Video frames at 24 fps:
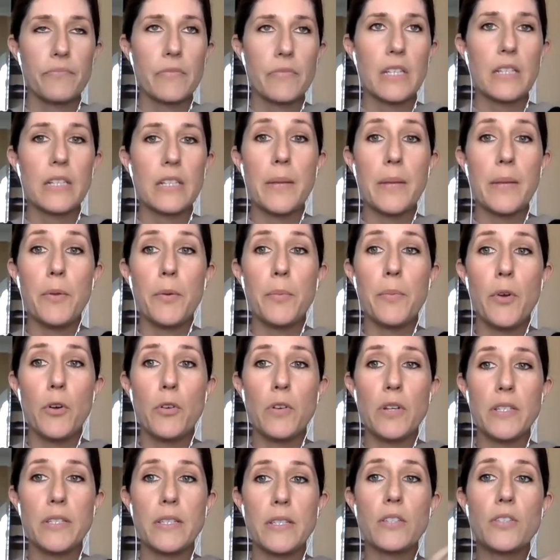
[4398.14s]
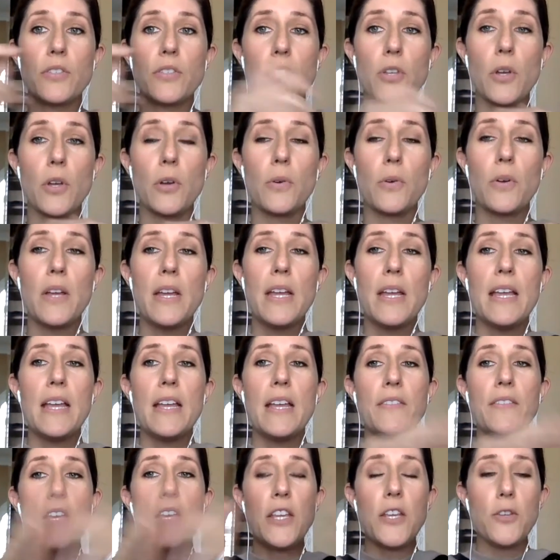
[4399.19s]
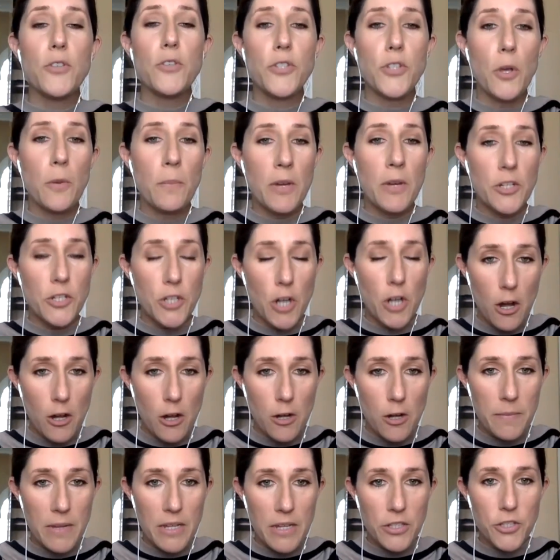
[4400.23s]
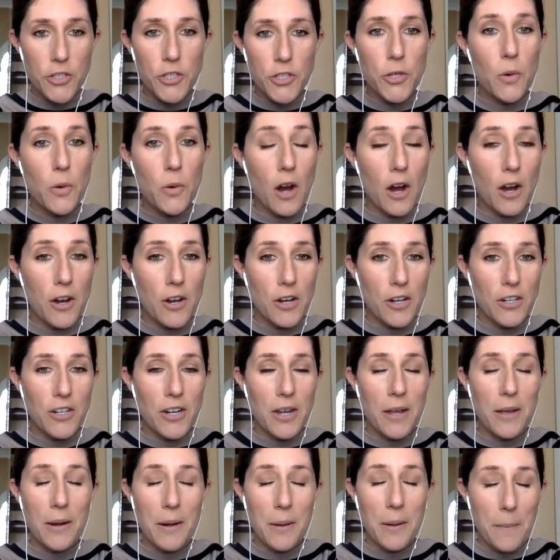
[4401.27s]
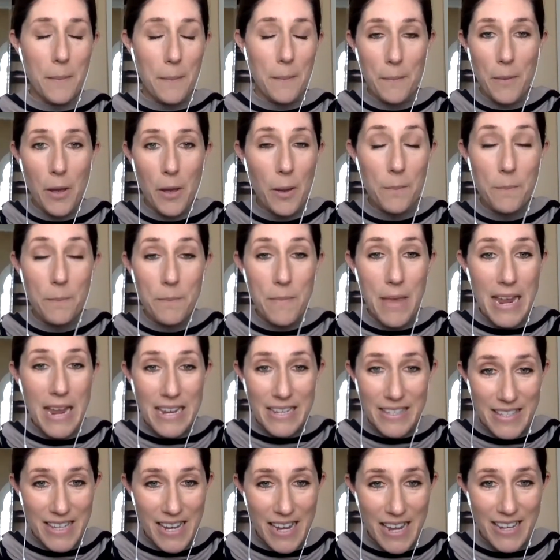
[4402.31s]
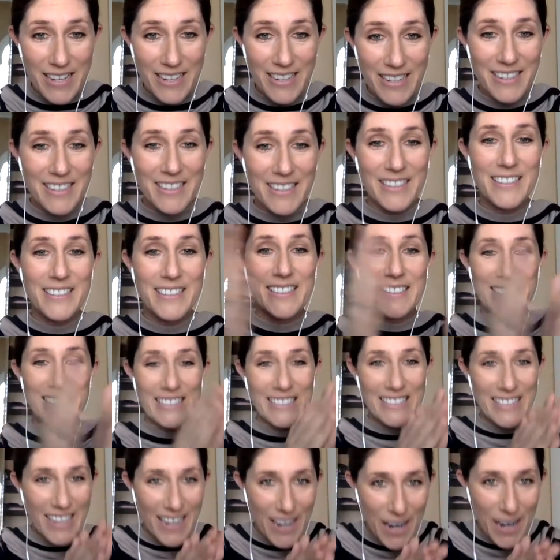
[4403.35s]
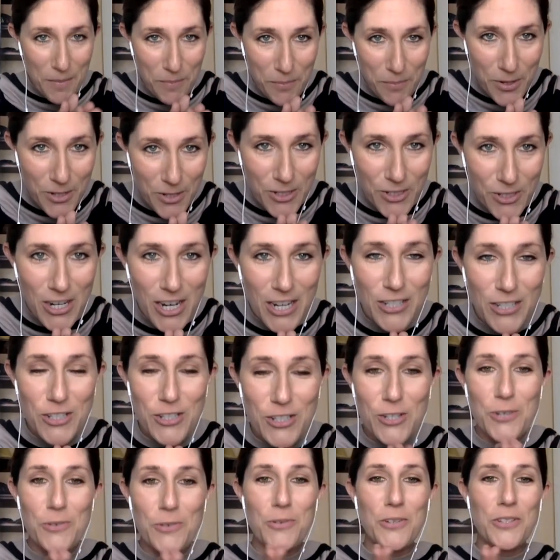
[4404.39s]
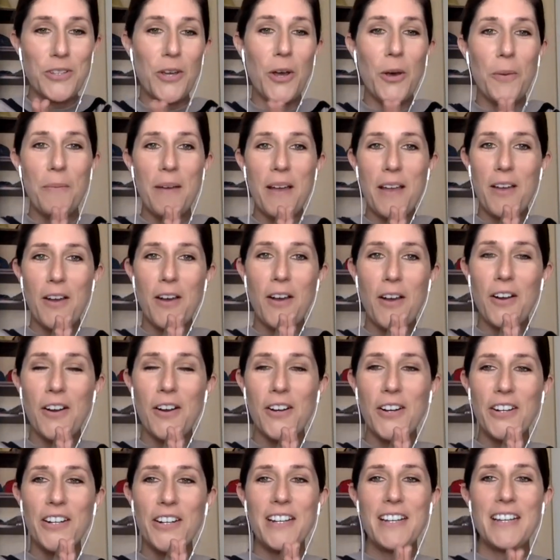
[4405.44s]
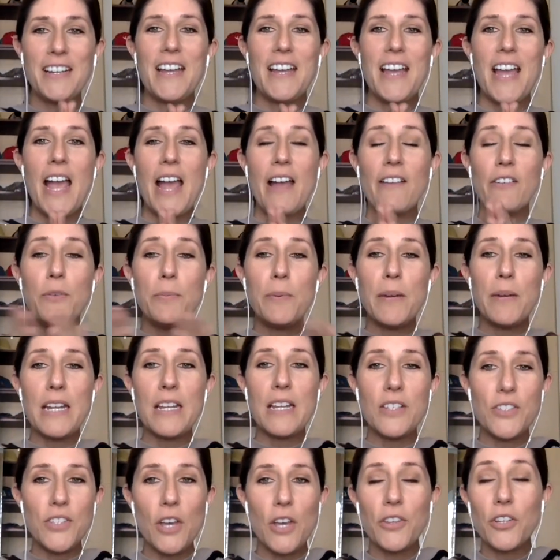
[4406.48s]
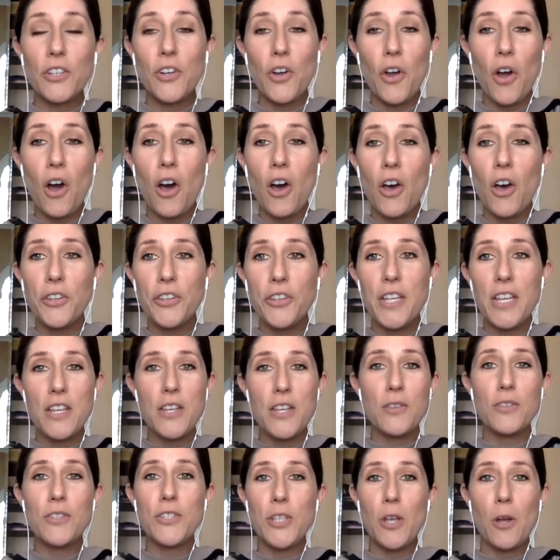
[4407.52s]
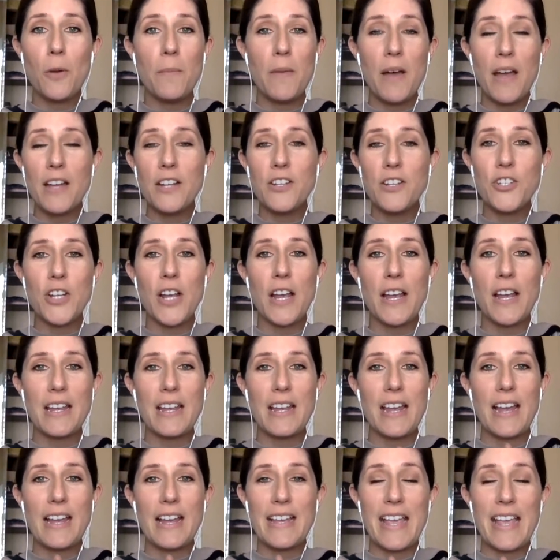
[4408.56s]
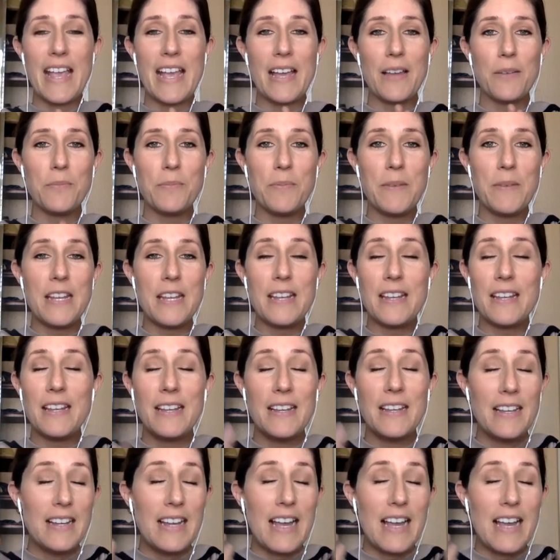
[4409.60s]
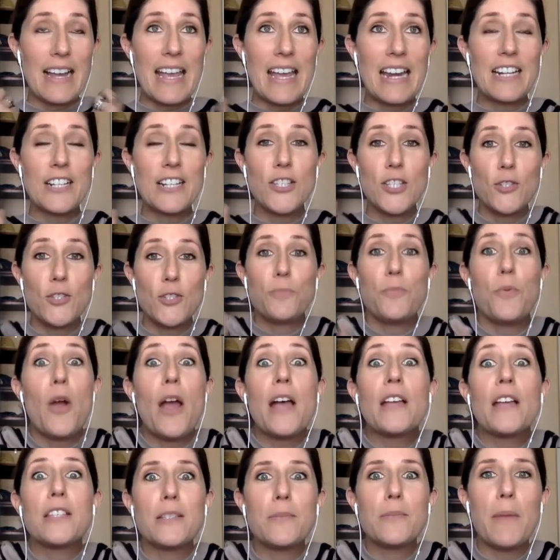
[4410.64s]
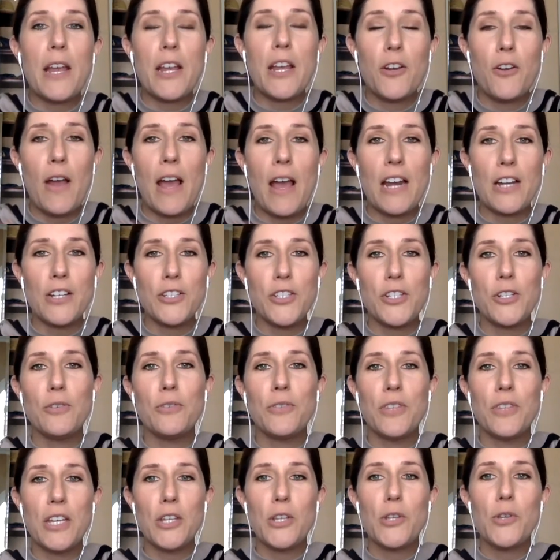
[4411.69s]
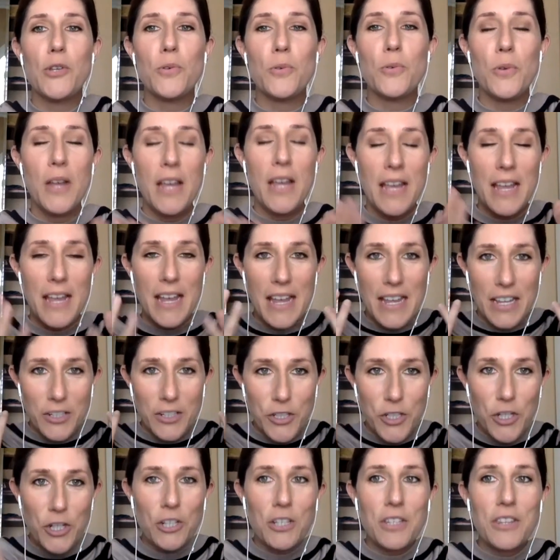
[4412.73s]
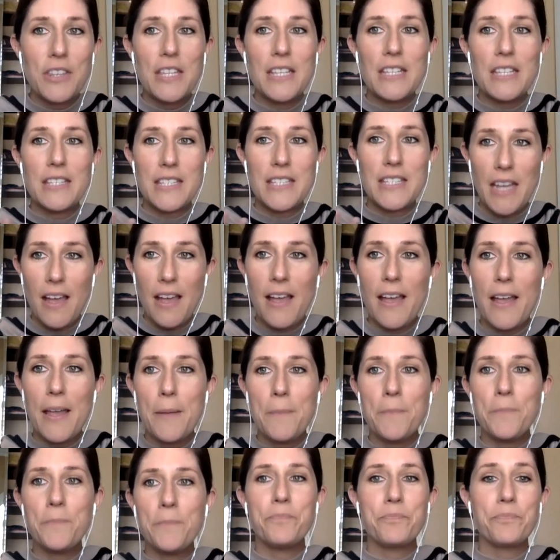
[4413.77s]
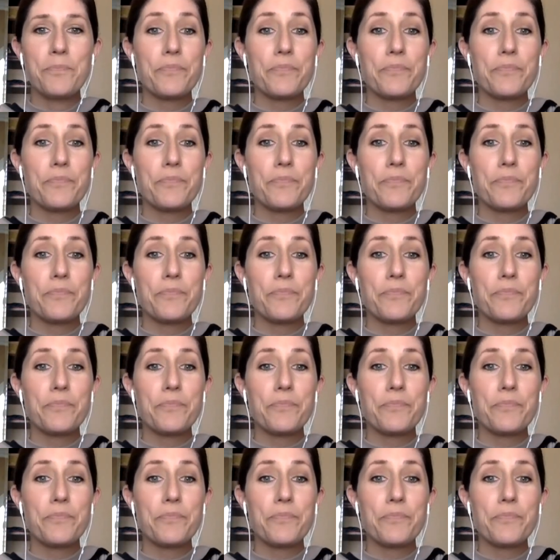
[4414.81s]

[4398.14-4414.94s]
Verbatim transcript: claim your bonuses. So thank you so much, Arttemis. You are an amazing. I appreciate you with all my heart everybody who's on the call, thank you so much. I, I can't be, I can't express my gratitude that you took this time,